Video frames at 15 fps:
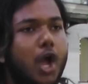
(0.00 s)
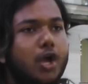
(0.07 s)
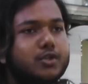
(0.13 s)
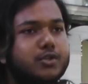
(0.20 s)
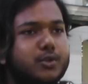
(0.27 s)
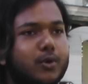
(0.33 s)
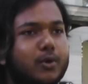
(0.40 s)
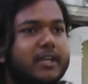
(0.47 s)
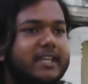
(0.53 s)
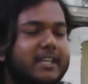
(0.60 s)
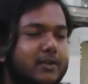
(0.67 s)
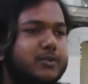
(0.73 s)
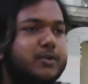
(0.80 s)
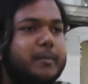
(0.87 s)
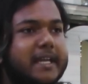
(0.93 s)
So he
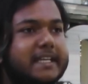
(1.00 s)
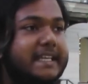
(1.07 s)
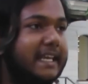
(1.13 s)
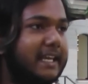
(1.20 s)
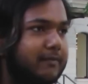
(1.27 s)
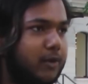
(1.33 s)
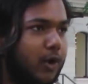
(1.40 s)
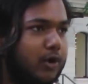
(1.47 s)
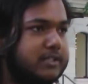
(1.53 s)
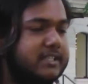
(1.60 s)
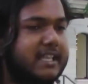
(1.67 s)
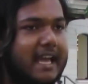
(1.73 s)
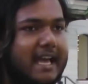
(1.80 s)
used to make daily vlogs.